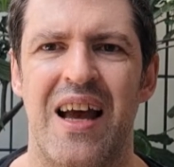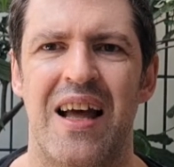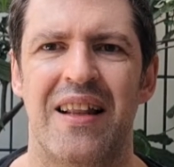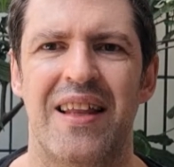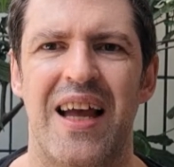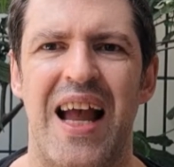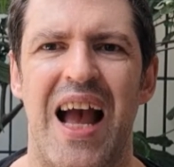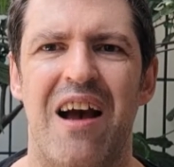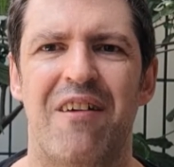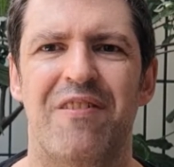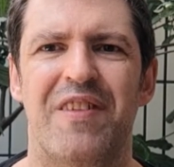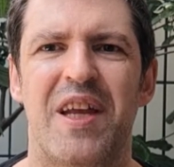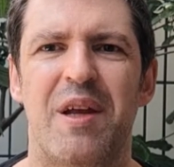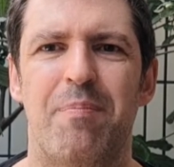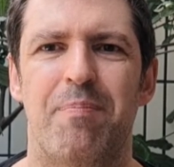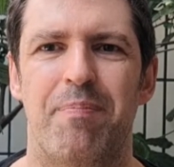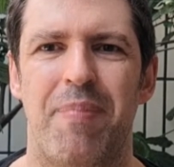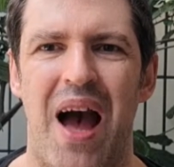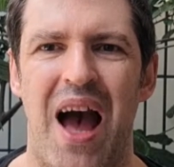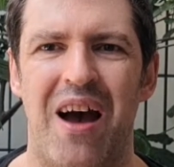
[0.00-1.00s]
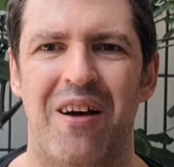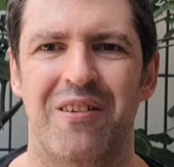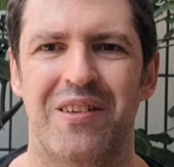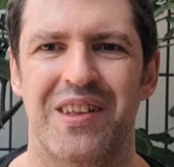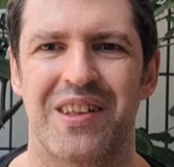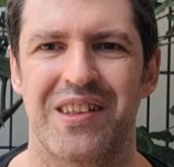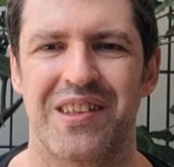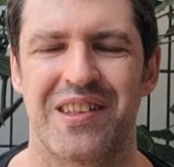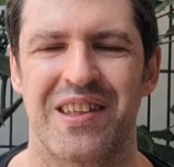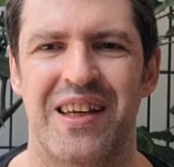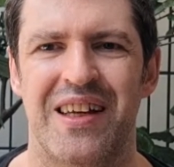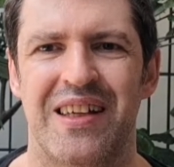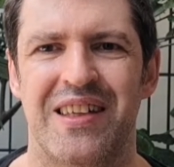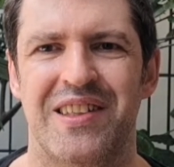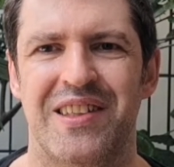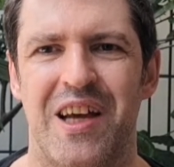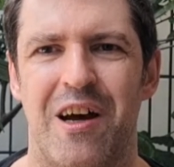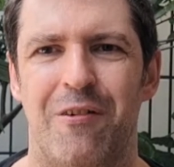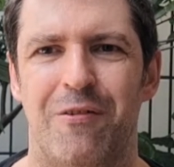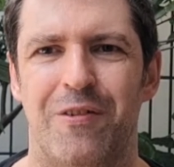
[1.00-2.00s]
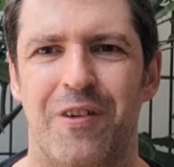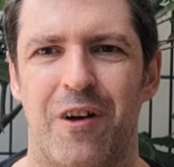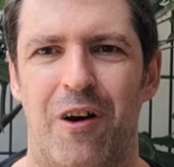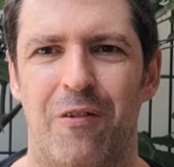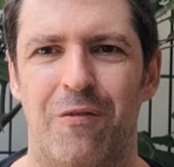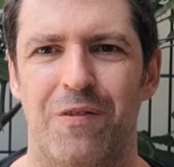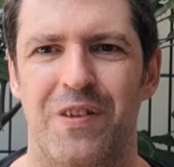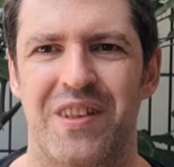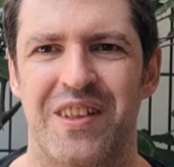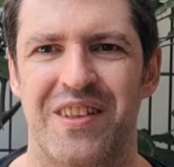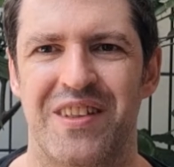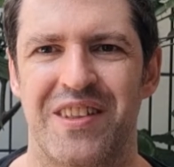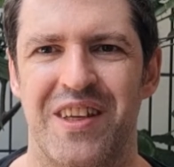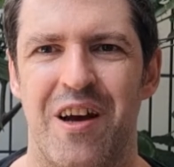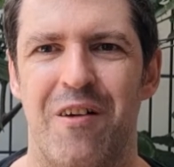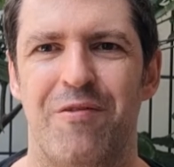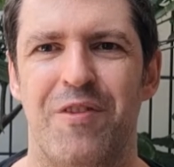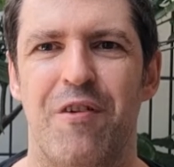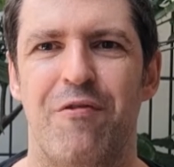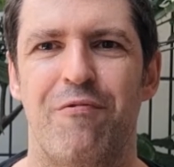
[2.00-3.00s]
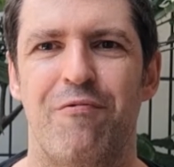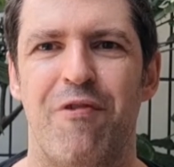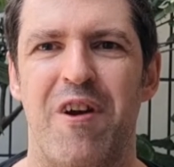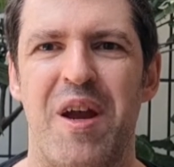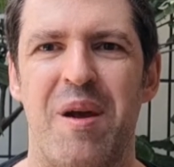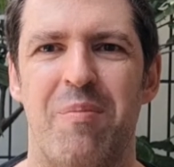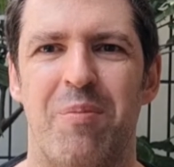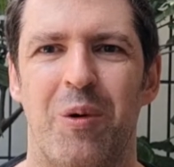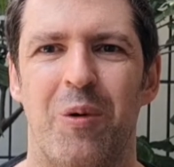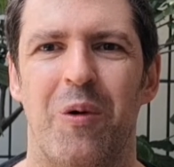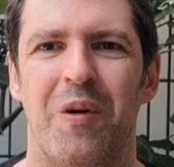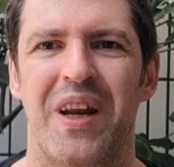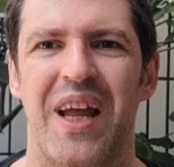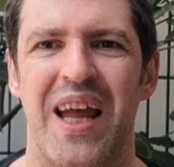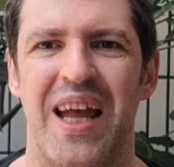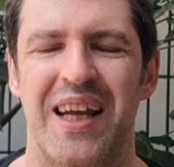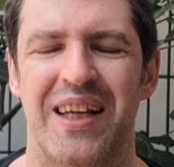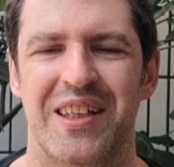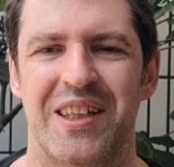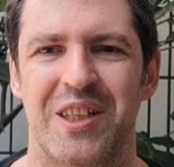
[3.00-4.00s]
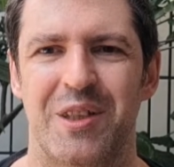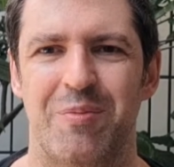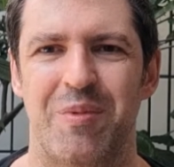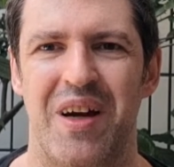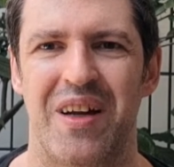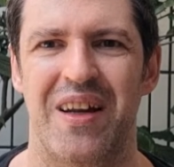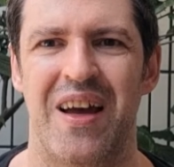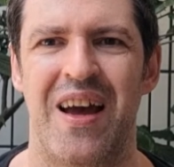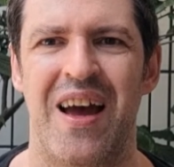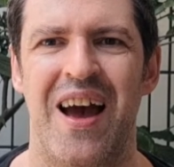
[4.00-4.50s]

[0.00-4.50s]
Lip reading: they have the boundless self-confidence of the free-born Englishman,